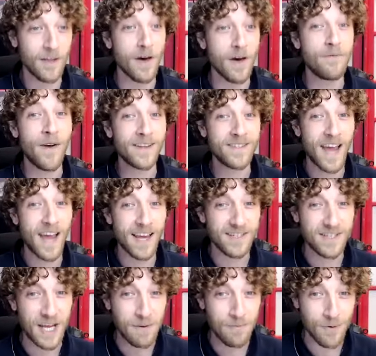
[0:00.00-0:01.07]

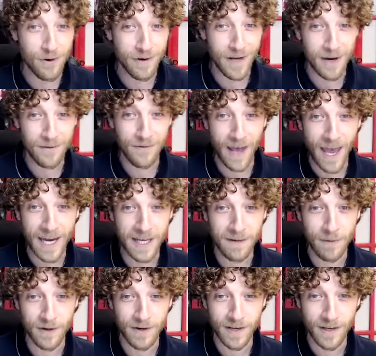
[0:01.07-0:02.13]
fantastic product for
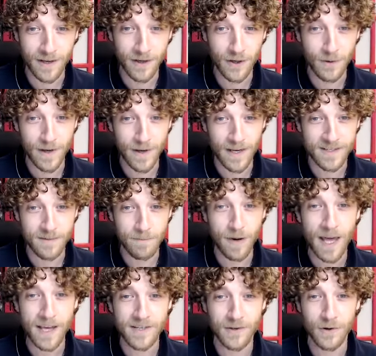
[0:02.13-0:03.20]
anybody who is
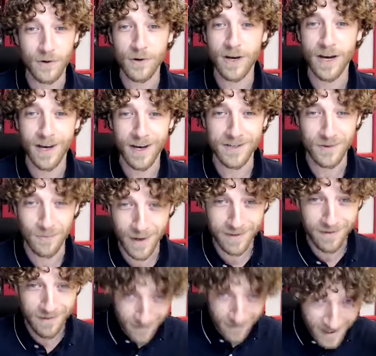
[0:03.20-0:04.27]
blessed or cursed
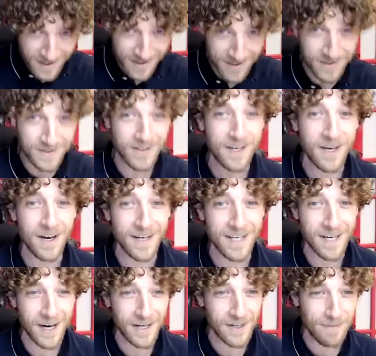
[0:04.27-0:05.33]
with this curly
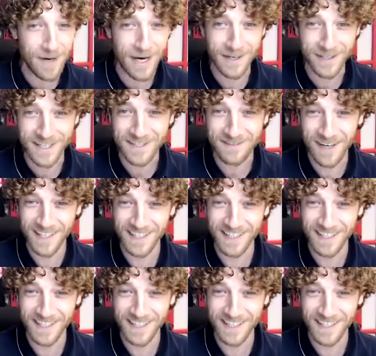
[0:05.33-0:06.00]
kind of barnet.